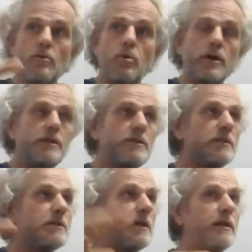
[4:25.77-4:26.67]
what is
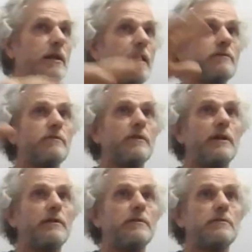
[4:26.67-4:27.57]
inside and outside.